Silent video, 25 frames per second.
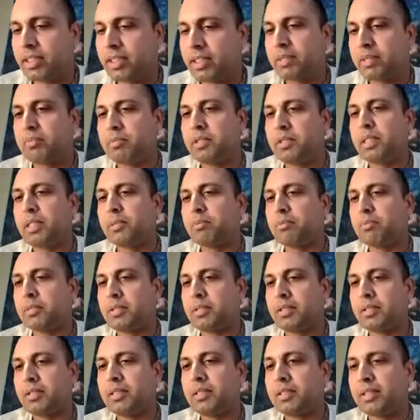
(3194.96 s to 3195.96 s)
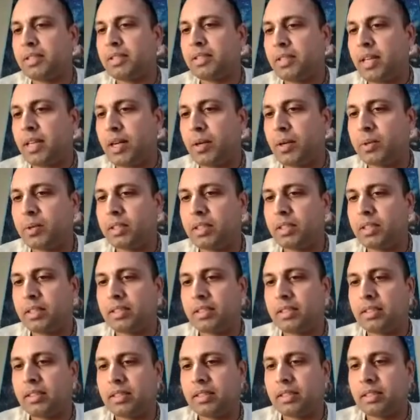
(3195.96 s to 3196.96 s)
some tips, how we
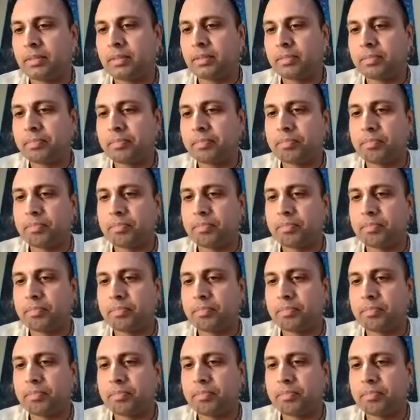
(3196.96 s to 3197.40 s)
can